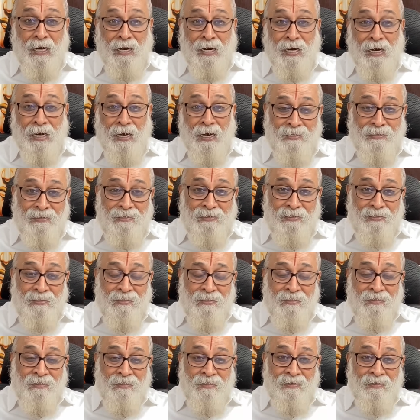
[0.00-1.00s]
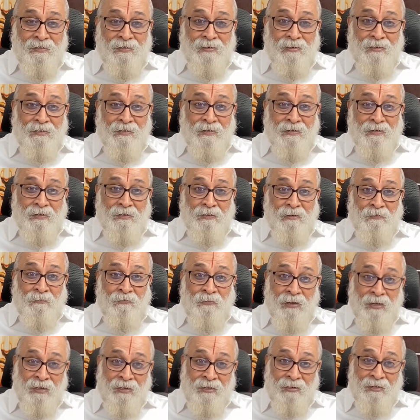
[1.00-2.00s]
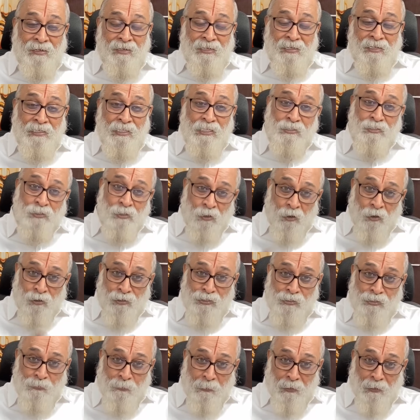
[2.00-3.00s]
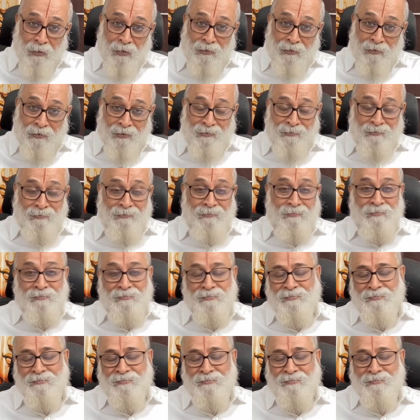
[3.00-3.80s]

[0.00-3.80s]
But when it is not sporadic,